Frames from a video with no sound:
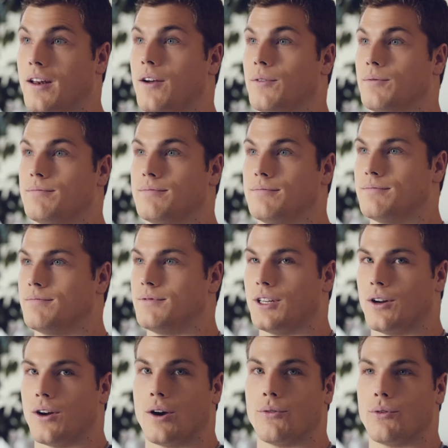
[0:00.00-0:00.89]
I,
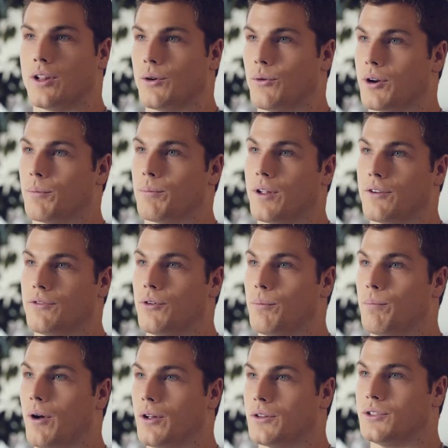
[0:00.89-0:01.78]
you know, I really want to play
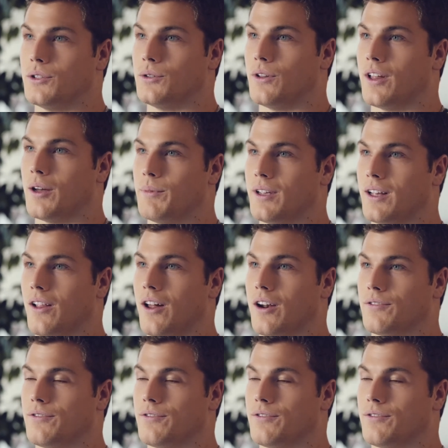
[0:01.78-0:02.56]
football too. That'd be a lot of